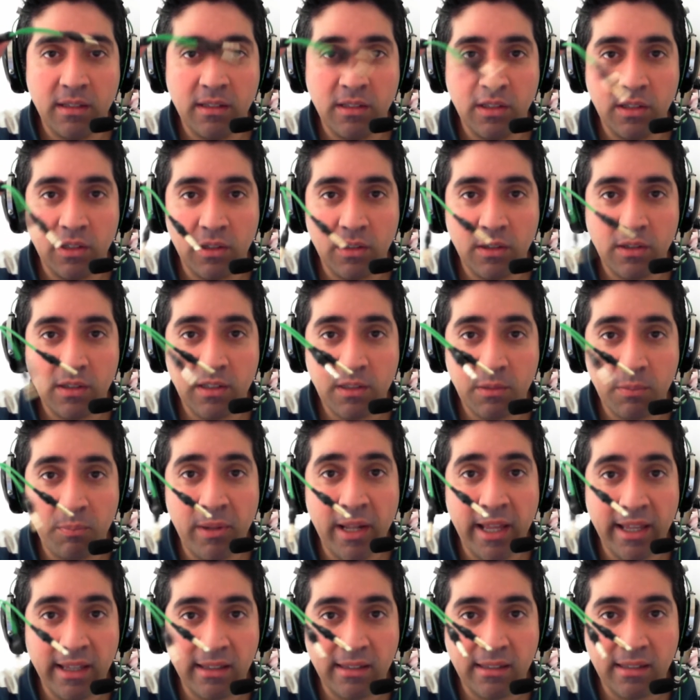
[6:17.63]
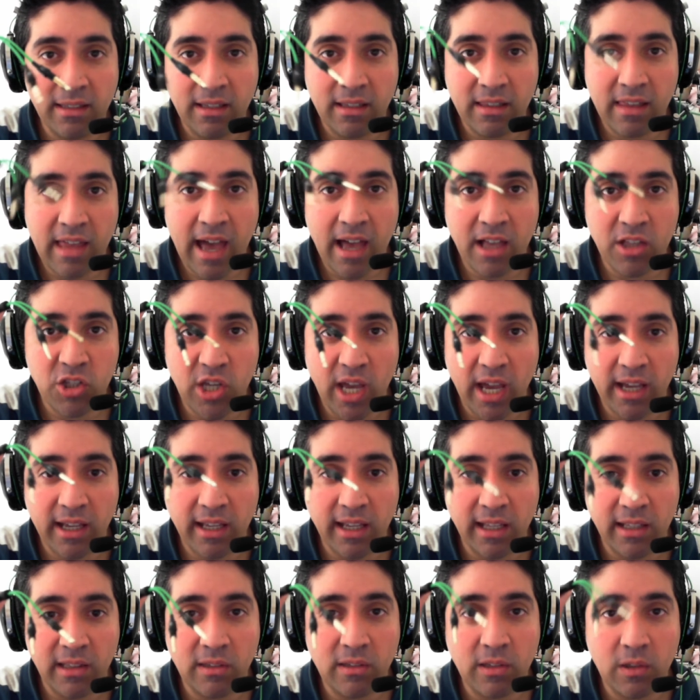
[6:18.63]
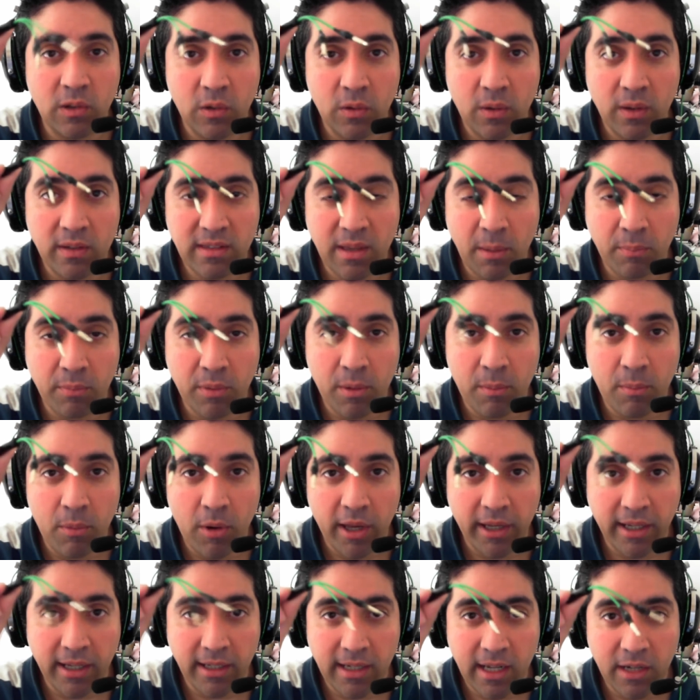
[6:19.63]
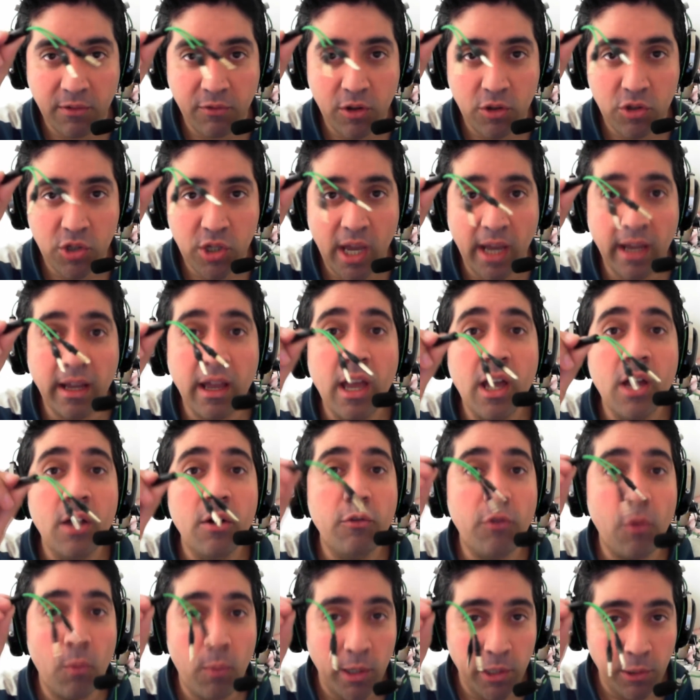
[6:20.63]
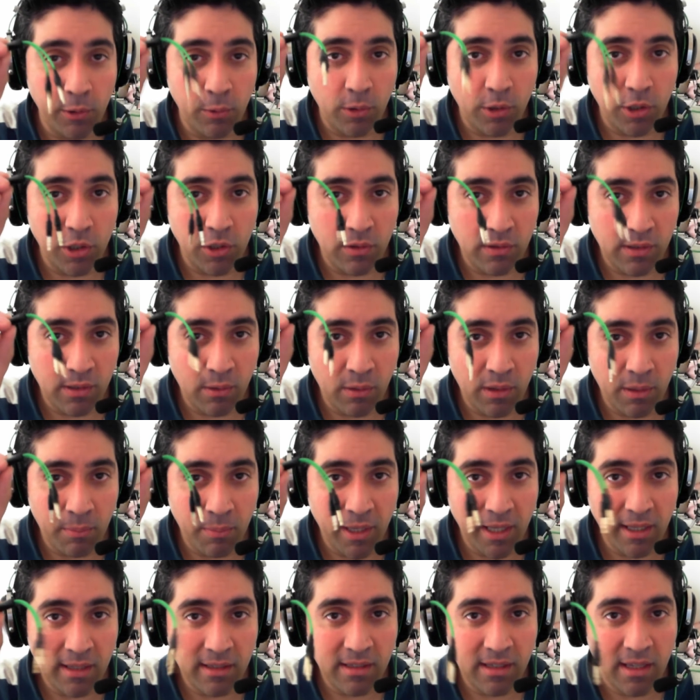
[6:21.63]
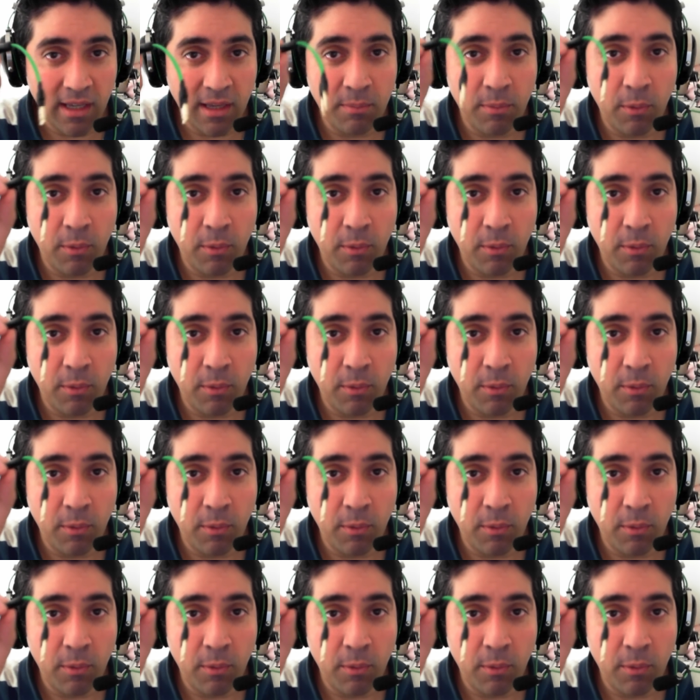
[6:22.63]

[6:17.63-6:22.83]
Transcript: to split that jack into a separate mic and headphone jack for when you want to use it with a PC.